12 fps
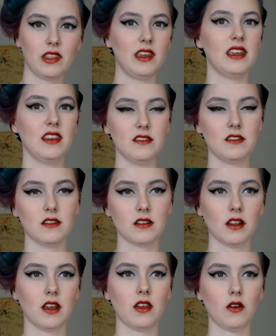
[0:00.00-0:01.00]
thingies,
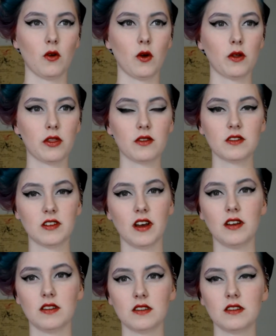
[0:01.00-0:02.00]
like earth
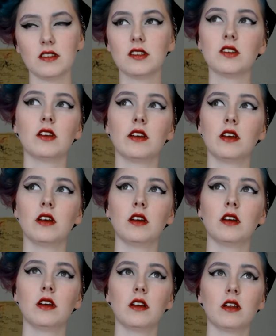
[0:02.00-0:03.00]
sciences.
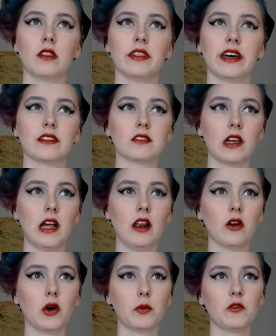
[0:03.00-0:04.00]
That's a
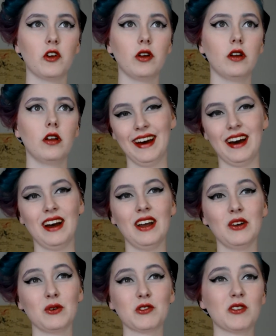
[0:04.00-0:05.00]
helicopter.
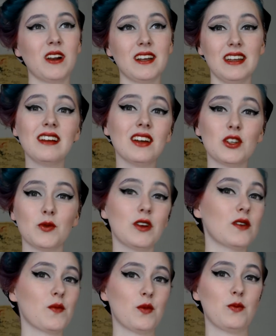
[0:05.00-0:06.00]
I also liked English
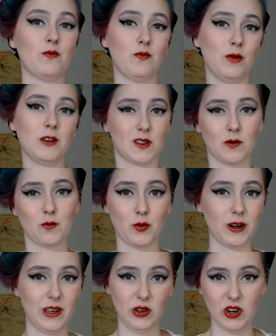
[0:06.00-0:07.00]
because I'm
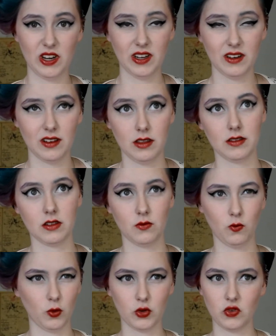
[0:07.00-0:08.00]
pretty good at it. It
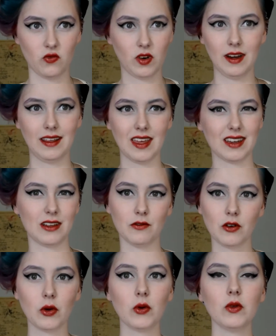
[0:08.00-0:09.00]
wasn't really that
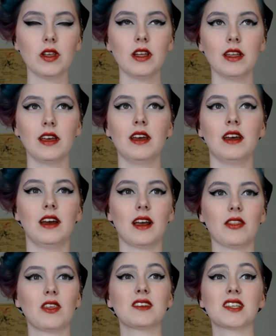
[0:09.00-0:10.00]
difficult.
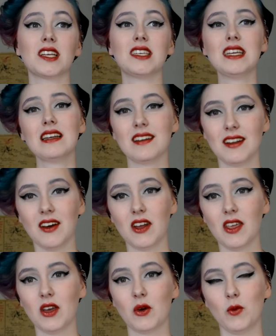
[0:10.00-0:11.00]
And things I didn't
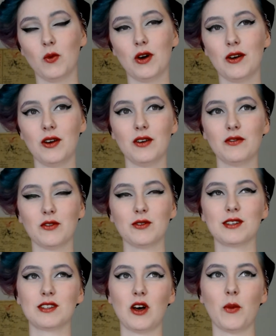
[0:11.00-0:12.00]
like were,
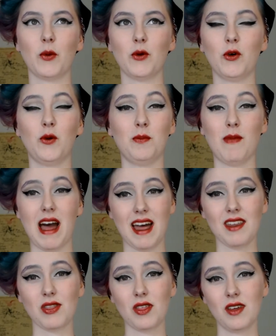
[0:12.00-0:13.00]
for example, math.